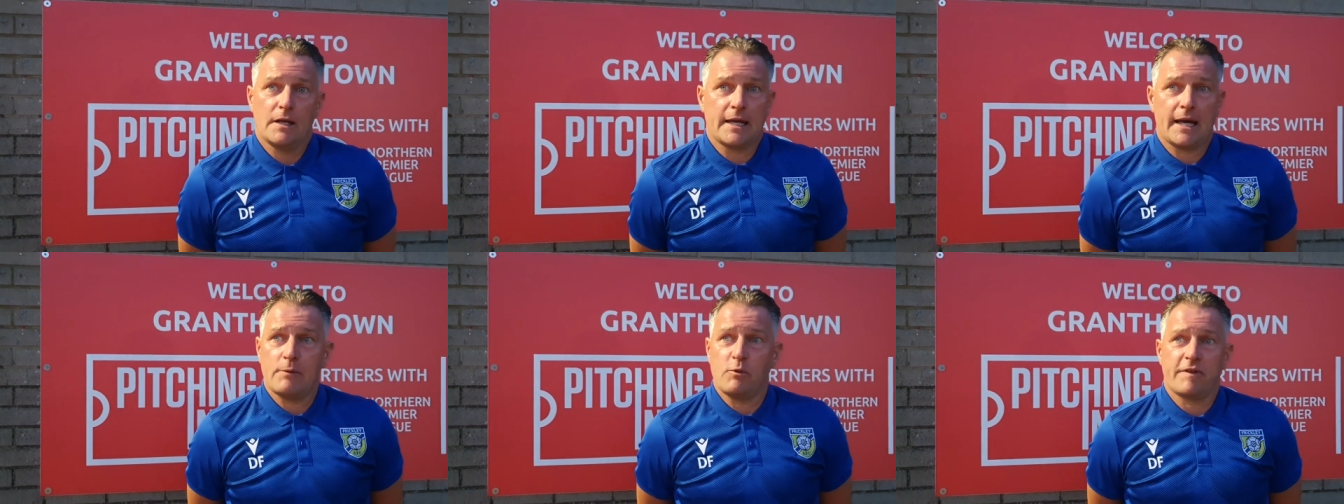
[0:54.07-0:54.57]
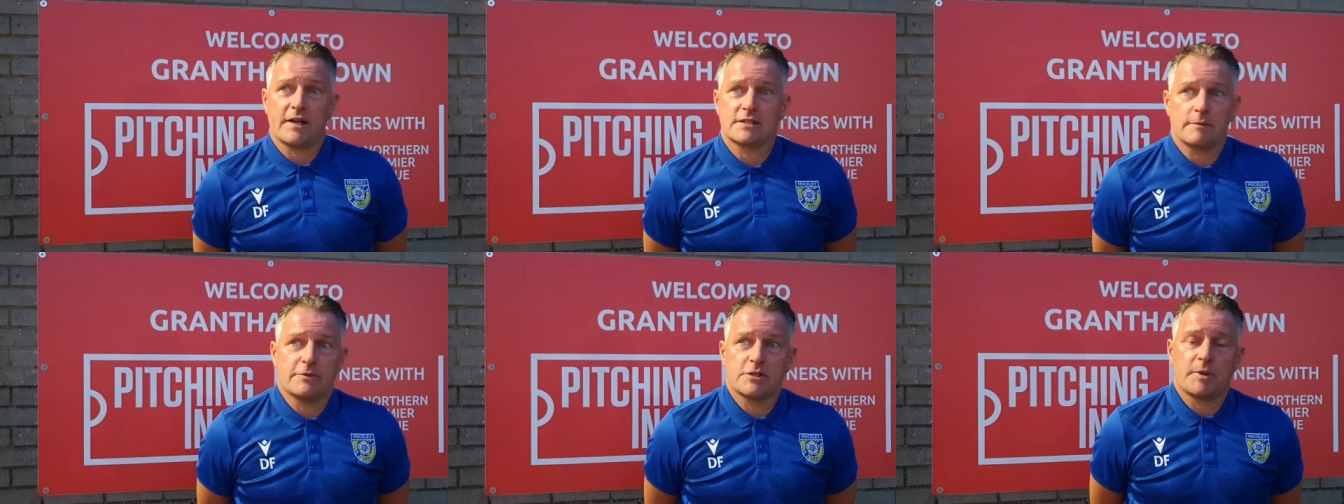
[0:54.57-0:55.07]
Yeah, we've asked
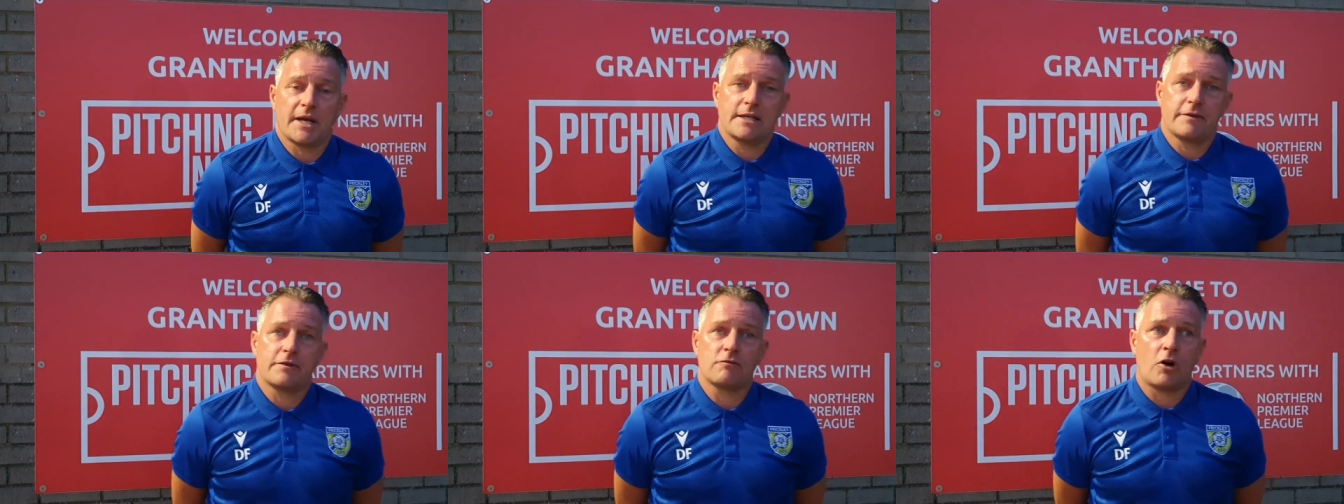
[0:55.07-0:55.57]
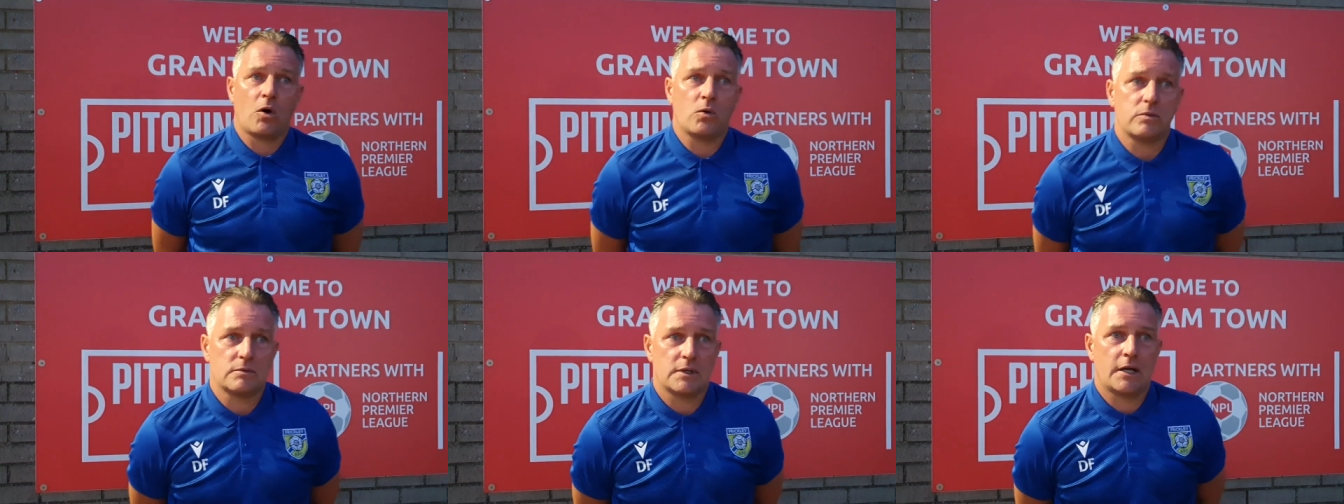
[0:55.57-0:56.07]
him to play a different
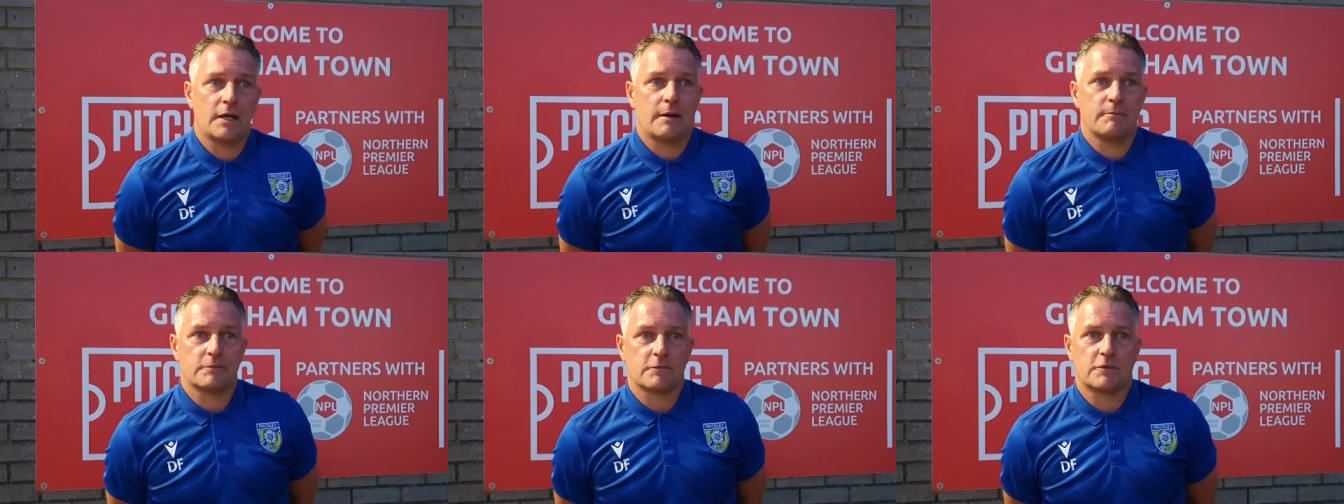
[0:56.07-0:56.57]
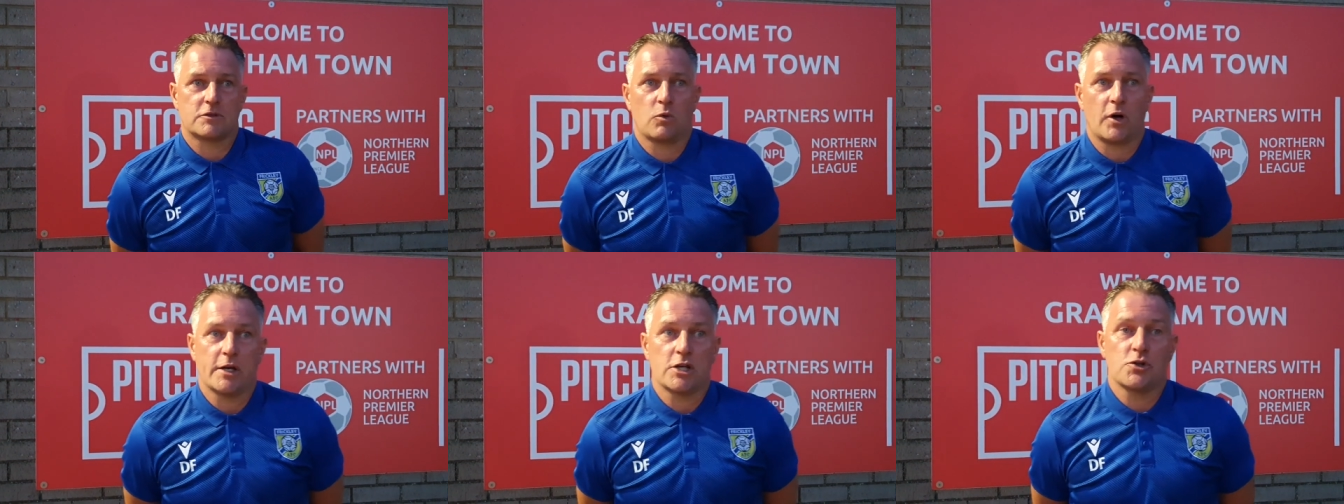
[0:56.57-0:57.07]
role um, to
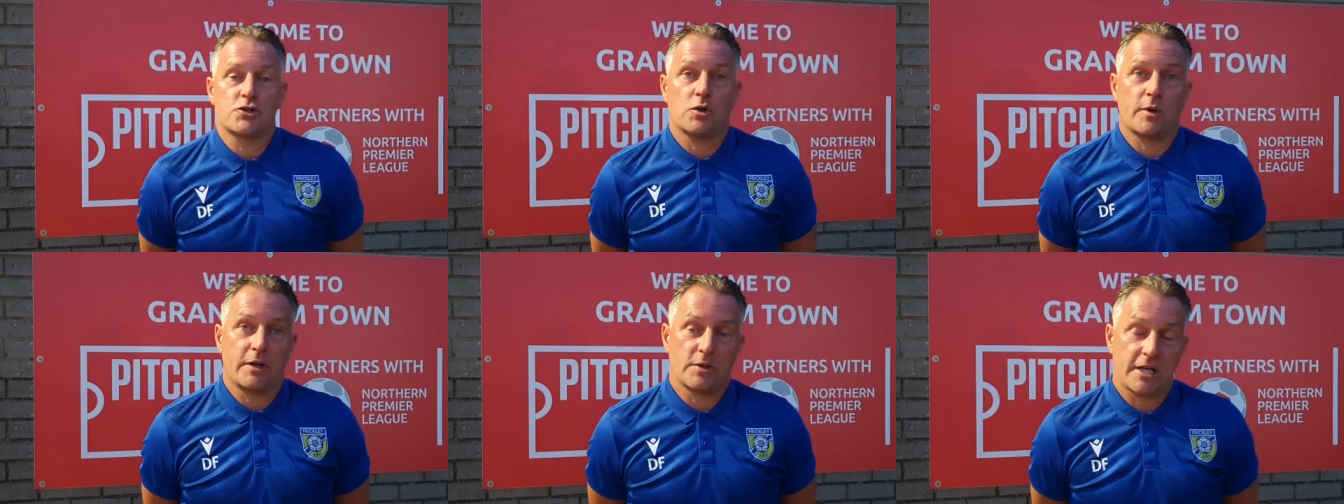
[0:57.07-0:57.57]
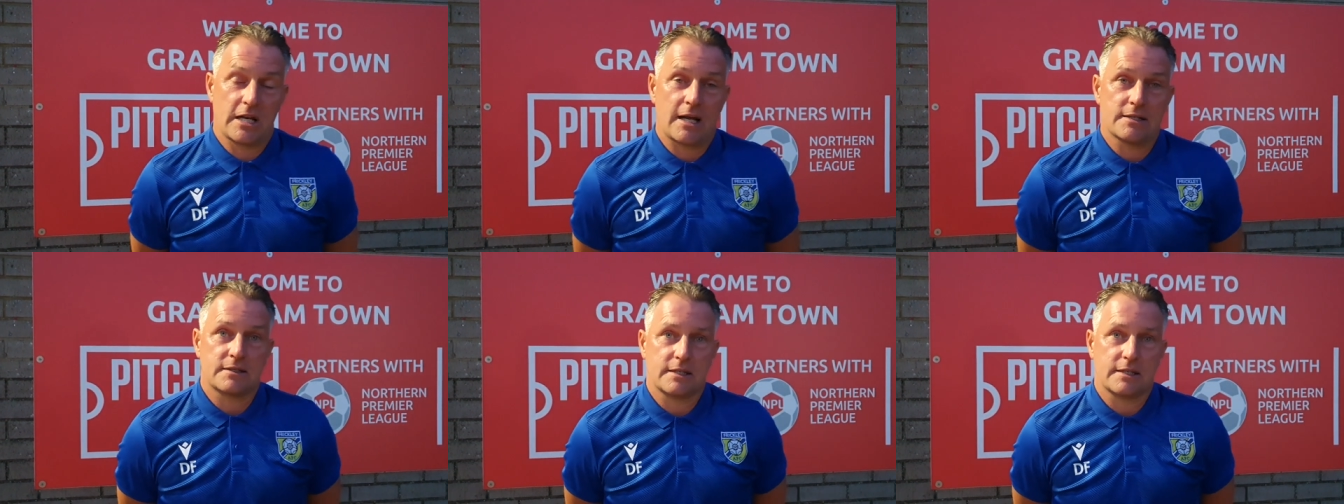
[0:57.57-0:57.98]
what he used to when he was here last.